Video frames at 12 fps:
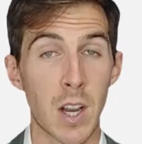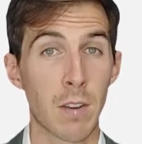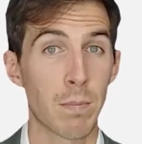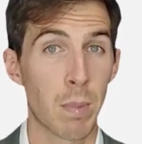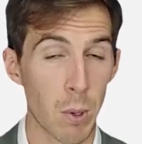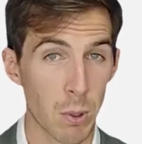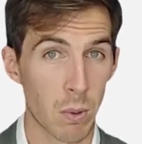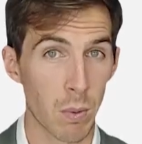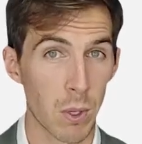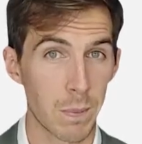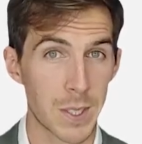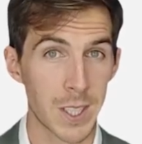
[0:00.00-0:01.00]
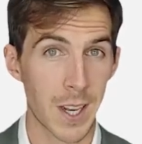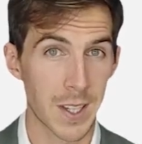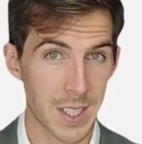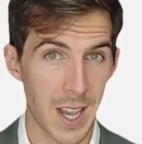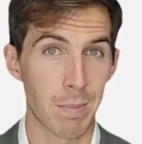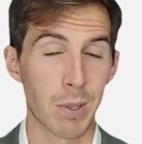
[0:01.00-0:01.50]
of both groups in
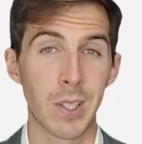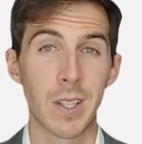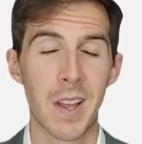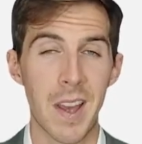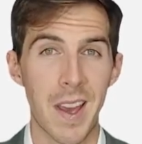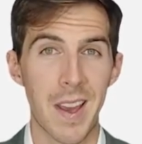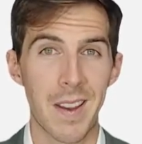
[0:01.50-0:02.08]
a table,